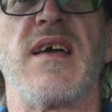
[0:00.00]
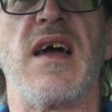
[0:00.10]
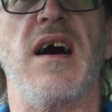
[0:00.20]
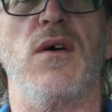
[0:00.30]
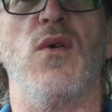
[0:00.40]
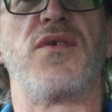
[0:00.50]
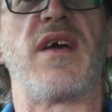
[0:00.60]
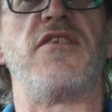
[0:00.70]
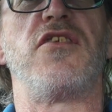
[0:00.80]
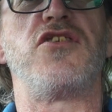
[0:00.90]
can't always
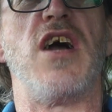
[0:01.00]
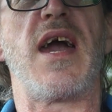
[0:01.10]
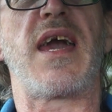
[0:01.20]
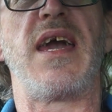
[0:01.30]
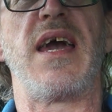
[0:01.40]
get to check